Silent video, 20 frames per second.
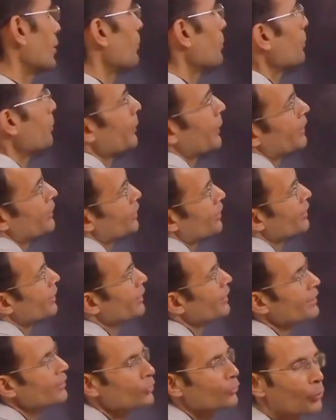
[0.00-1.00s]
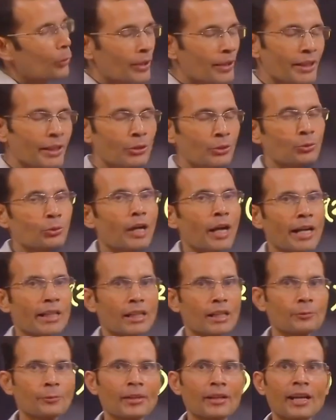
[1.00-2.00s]
The patient is going into
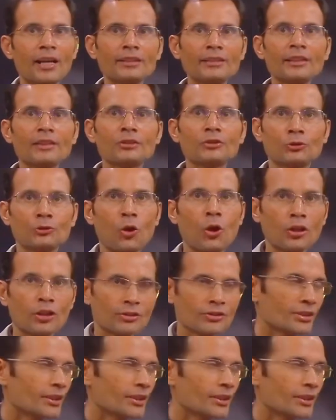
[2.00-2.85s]
anaphylactic shock,